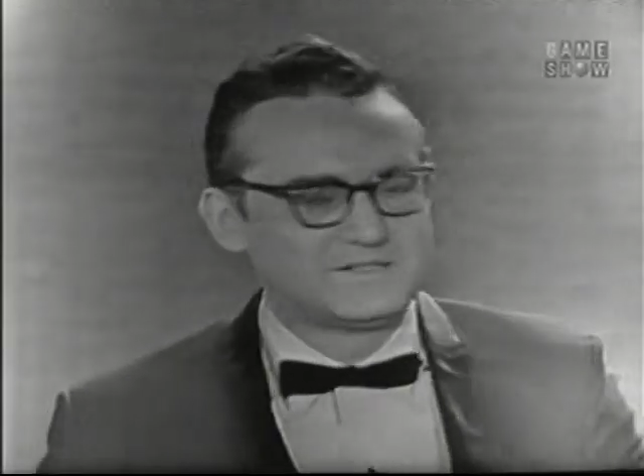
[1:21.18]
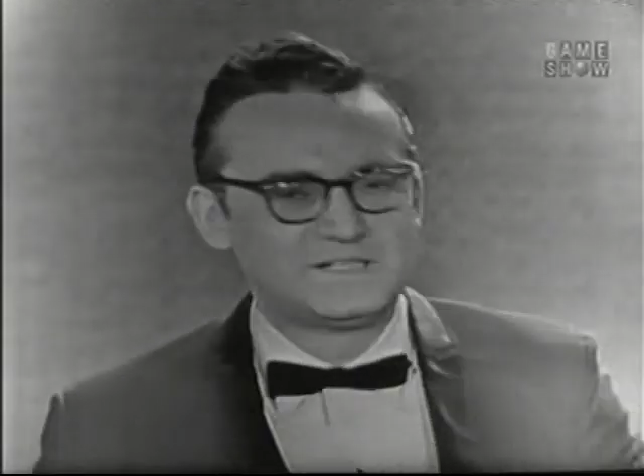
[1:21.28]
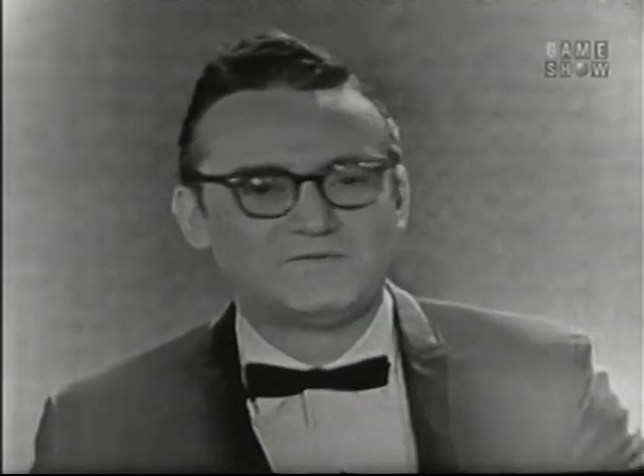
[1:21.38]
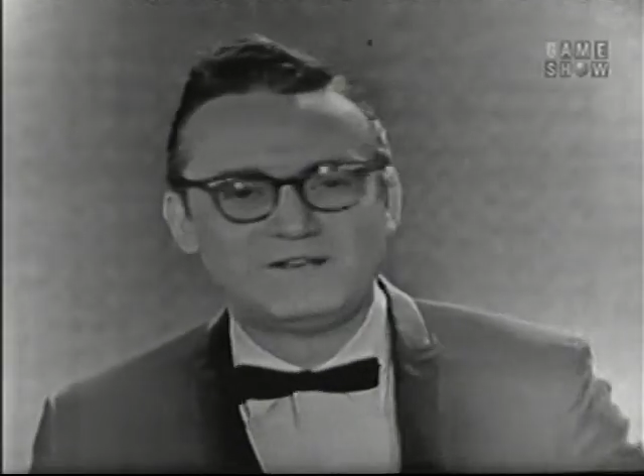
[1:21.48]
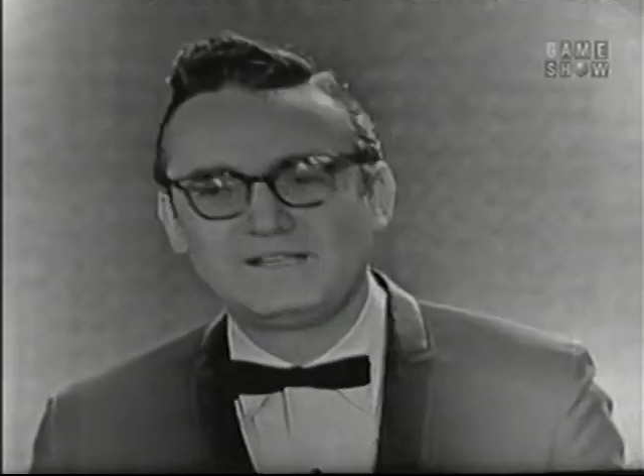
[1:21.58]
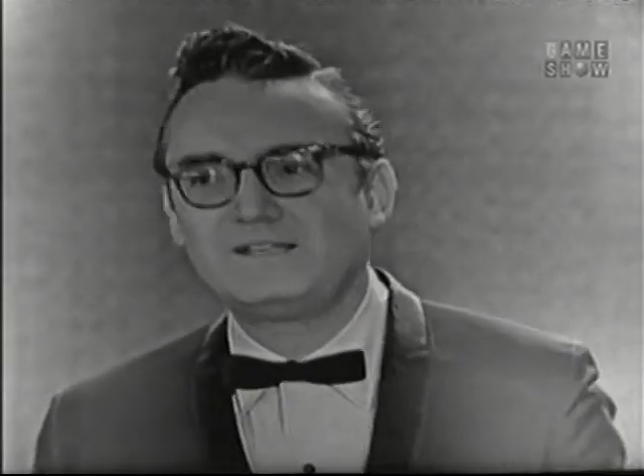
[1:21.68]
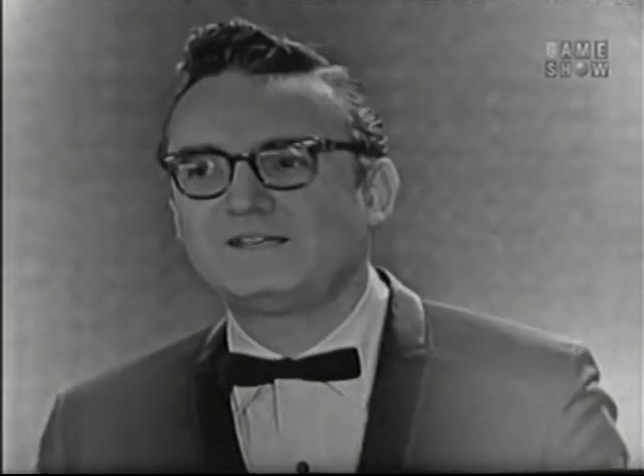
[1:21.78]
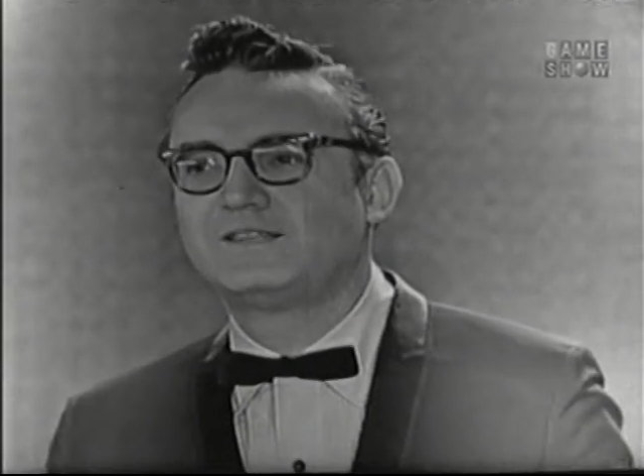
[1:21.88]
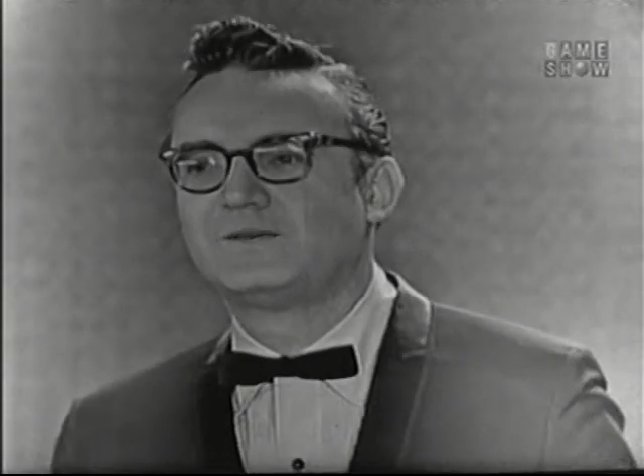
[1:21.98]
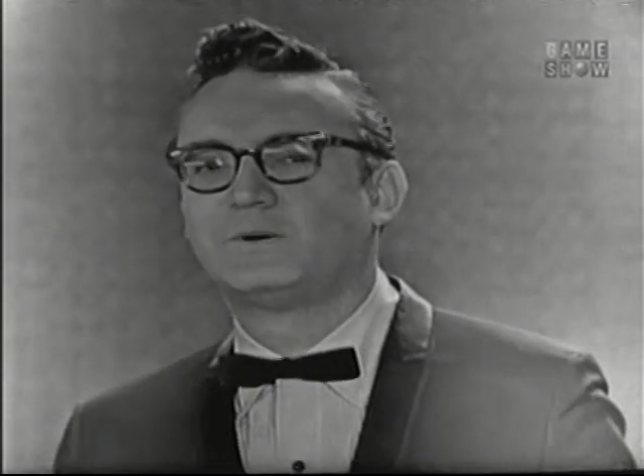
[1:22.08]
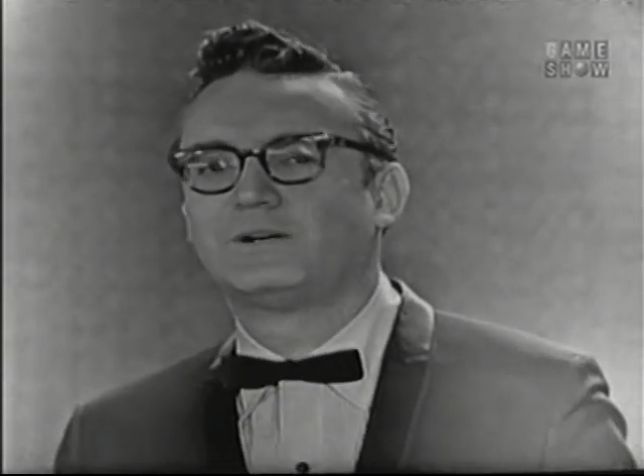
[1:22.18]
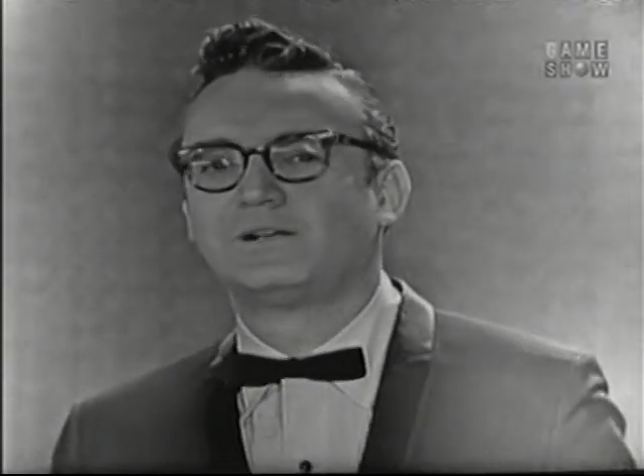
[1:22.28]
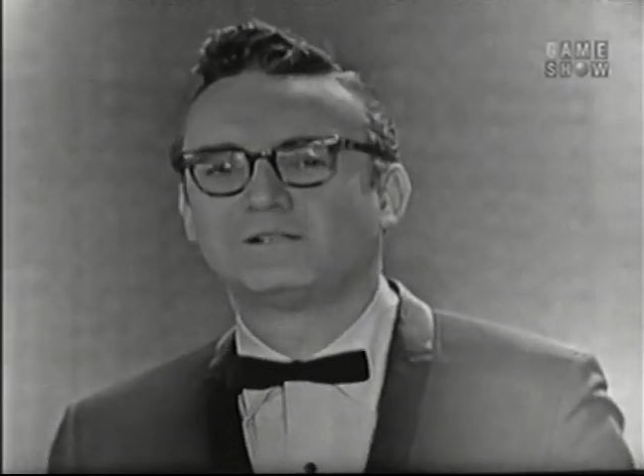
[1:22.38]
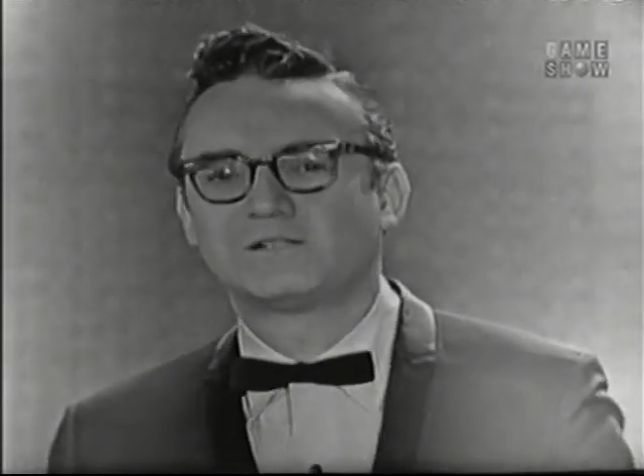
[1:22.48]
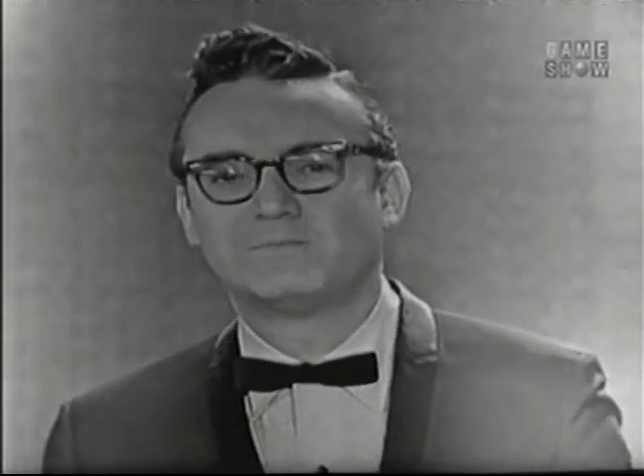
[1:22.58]
this evening, the
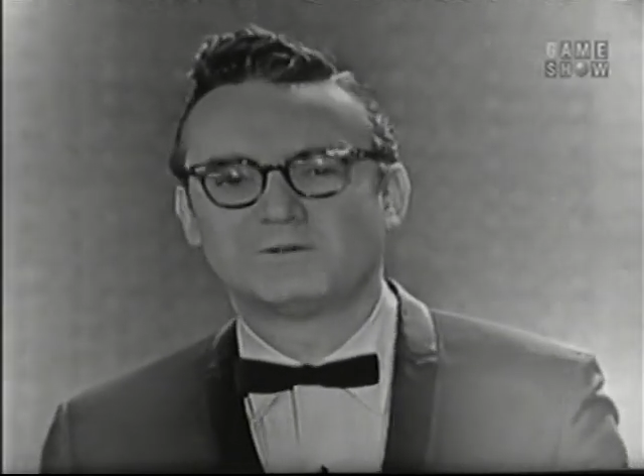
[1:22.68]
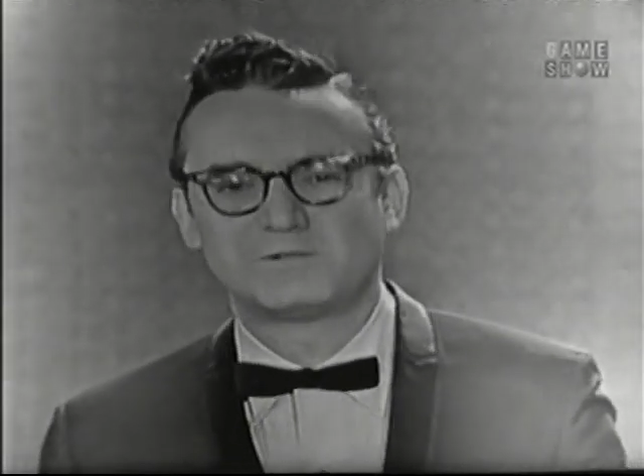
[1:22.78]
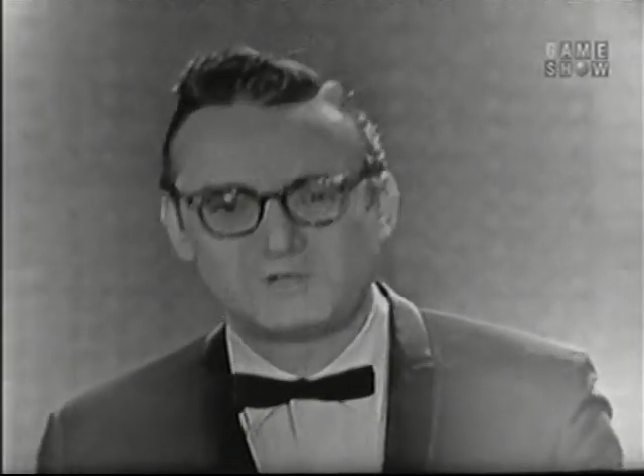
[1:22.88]
world's most